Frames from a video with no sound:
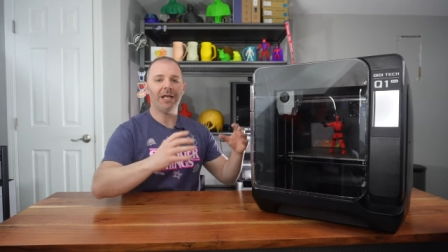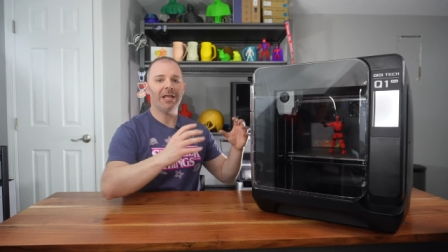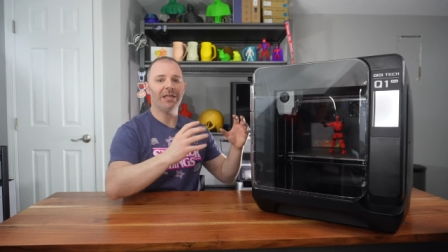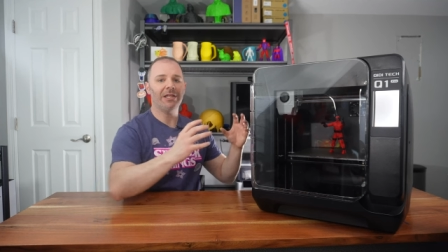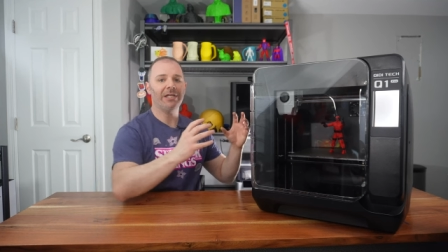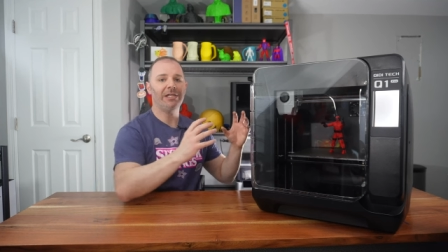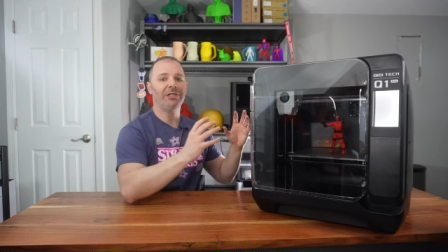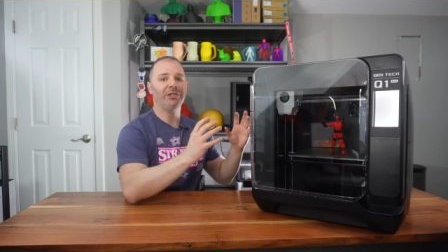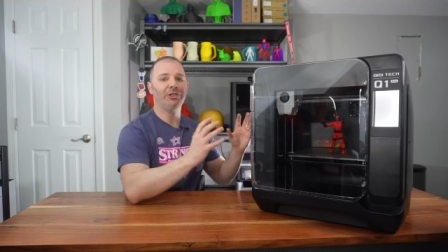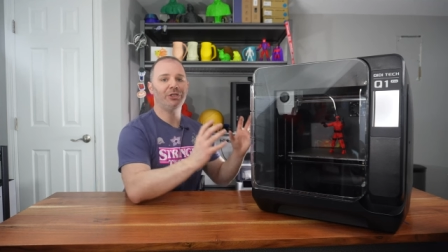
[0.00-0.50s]

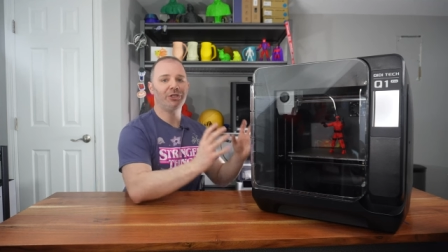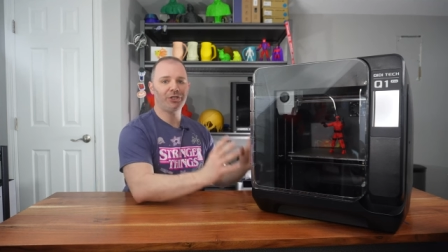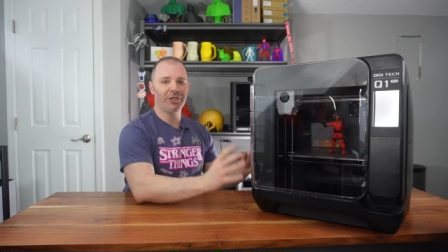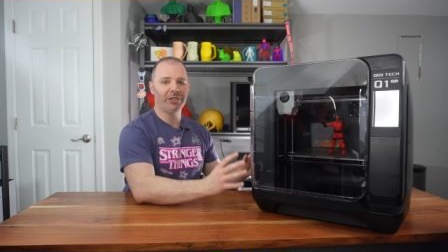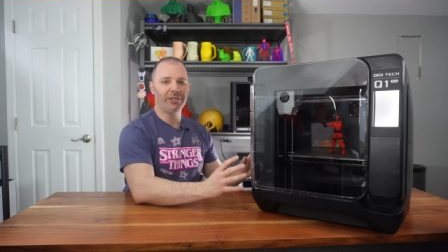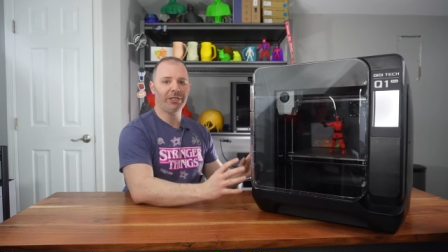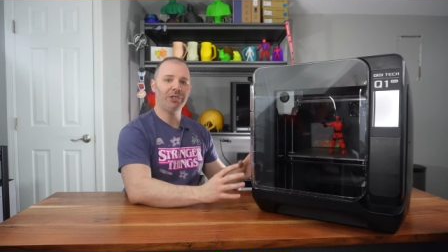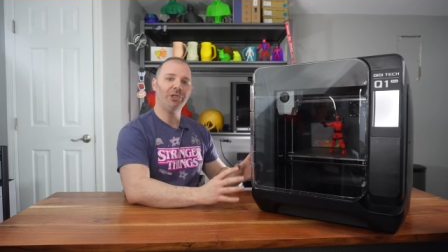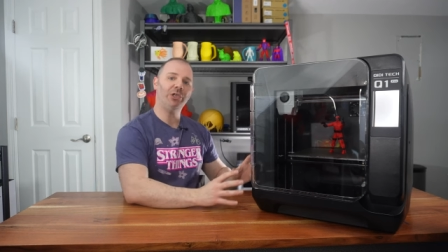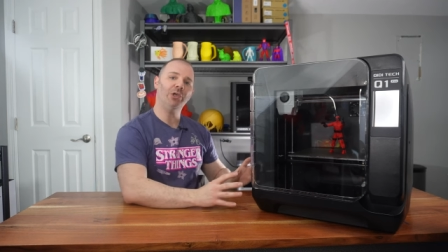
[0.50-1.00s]
The
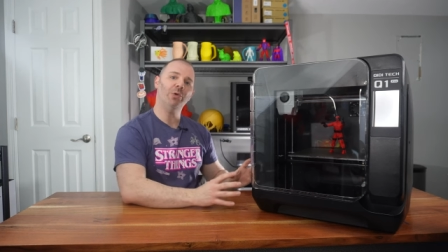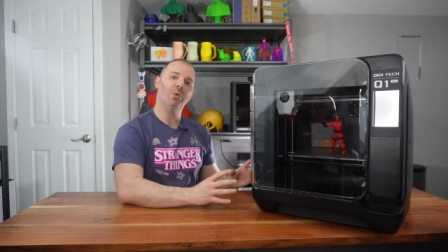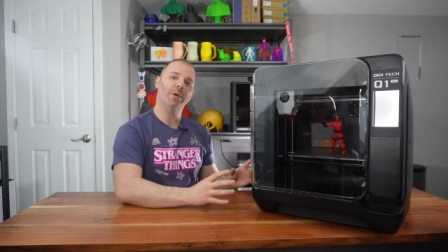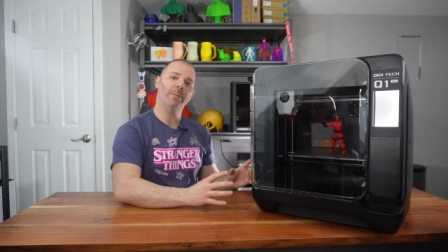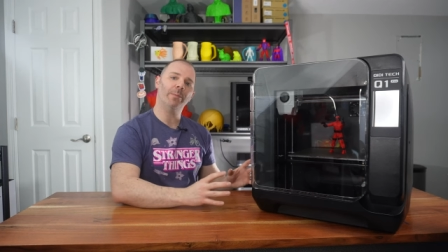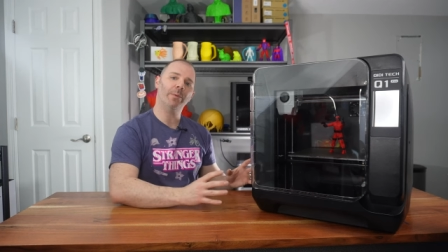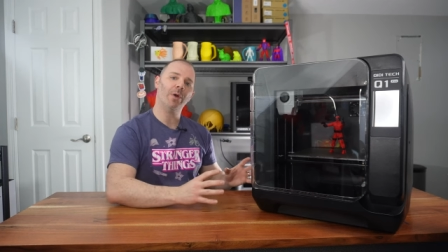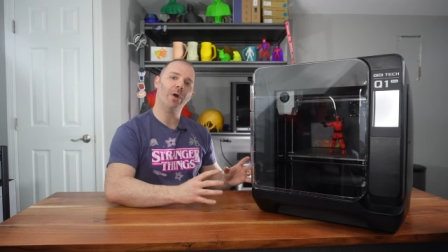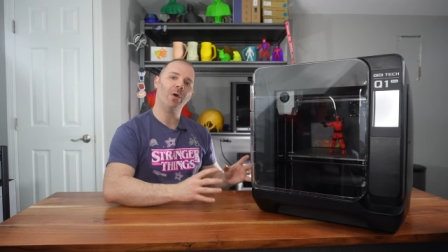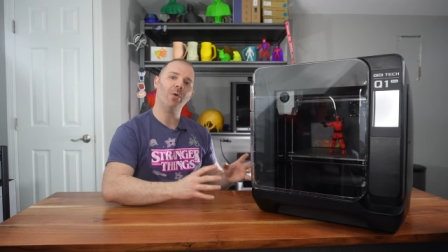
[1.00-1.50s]
Qidi
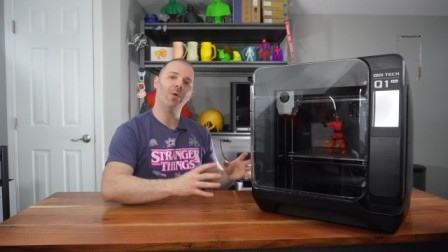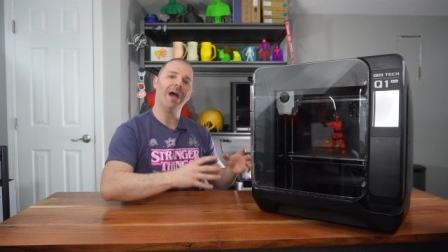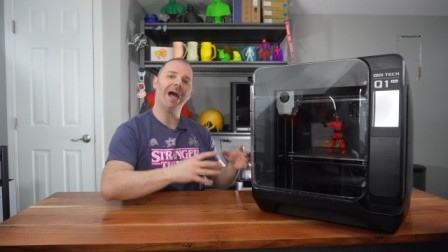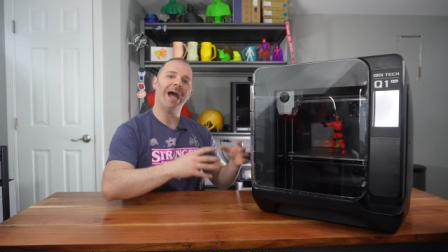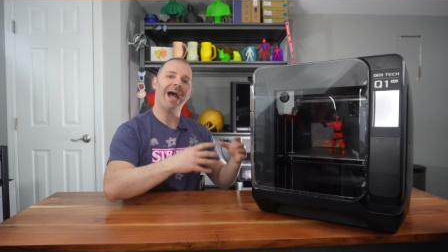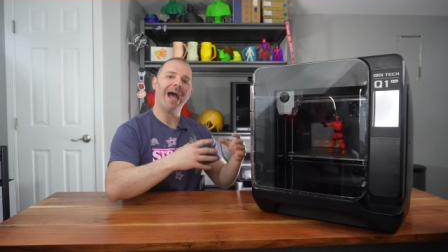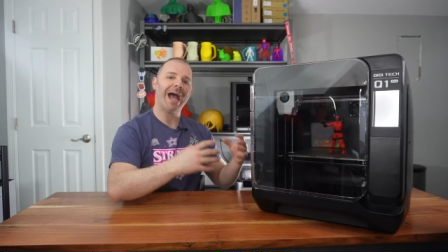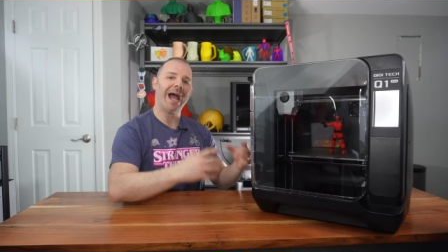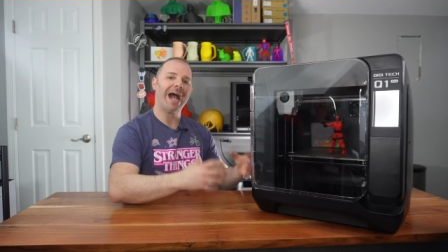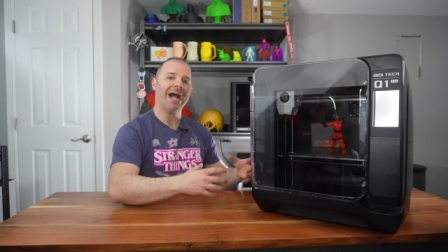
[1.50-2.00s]
Q1 Pro
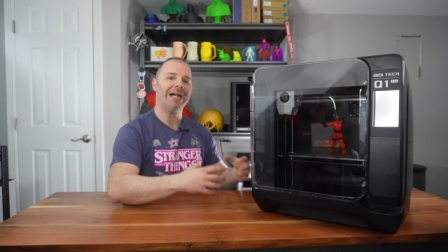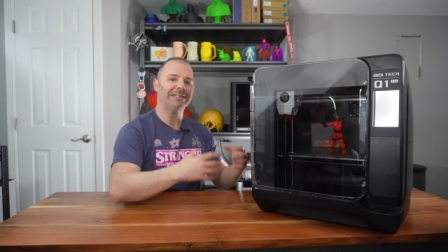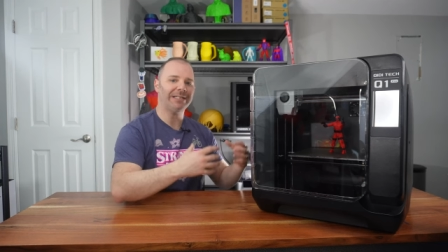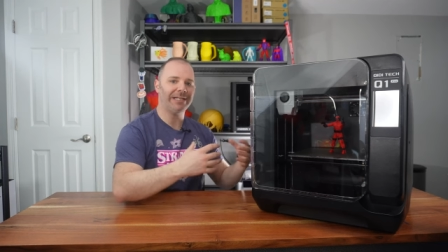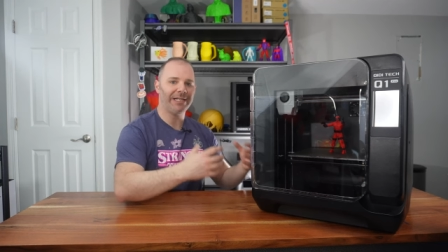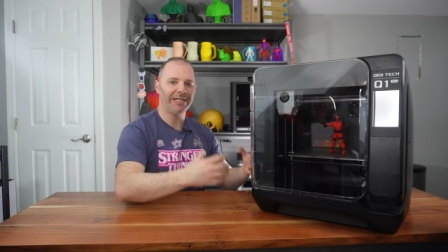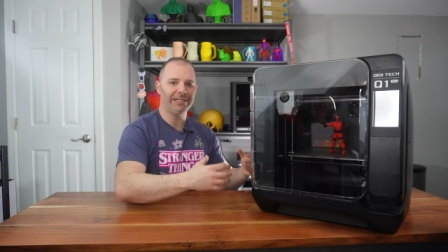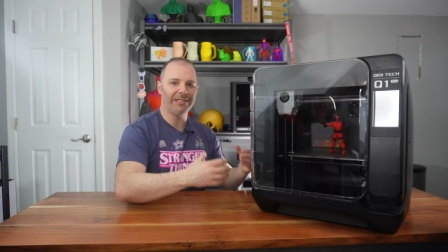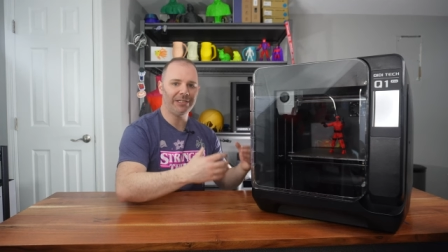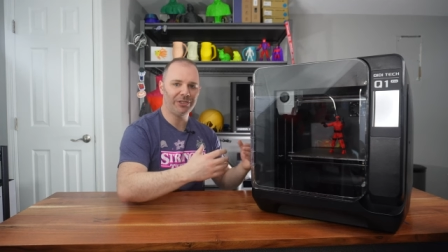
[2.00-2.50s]
has a
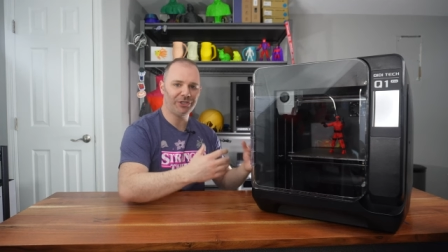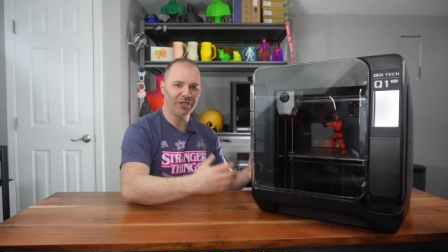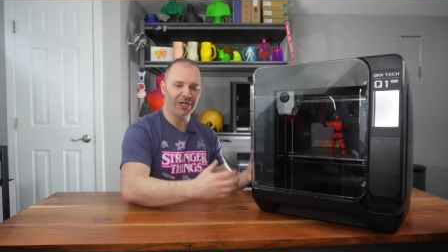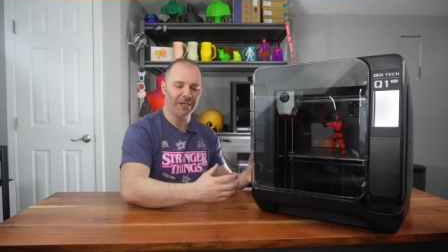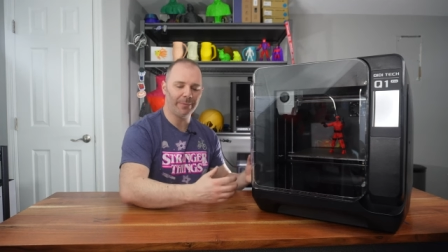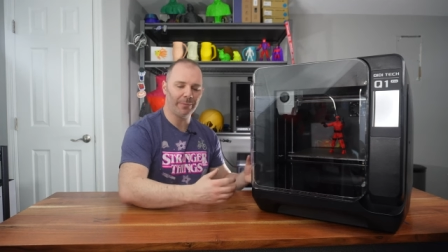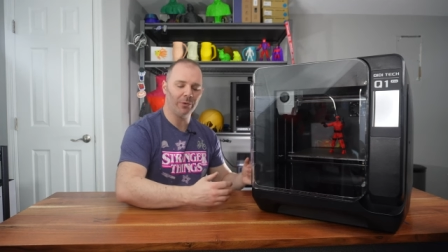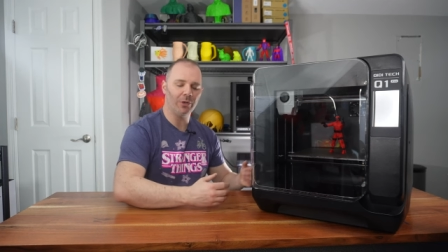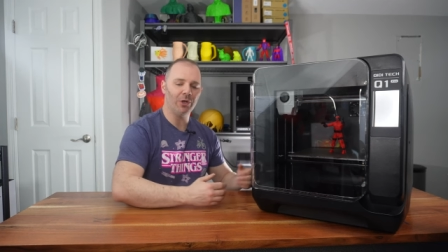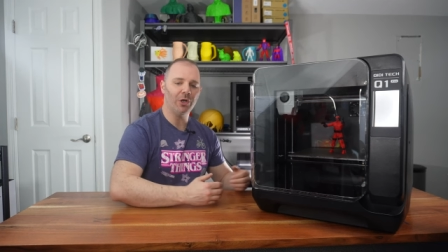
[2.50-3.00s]
heated
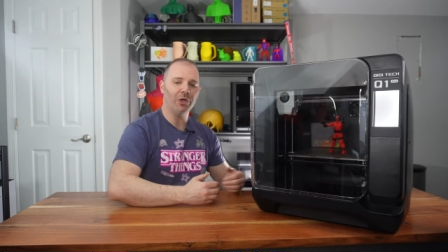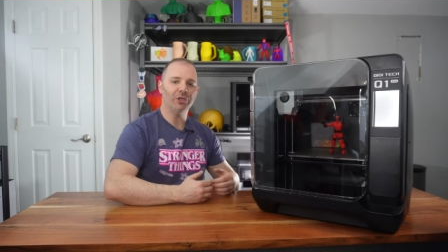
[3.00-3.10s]
chamber.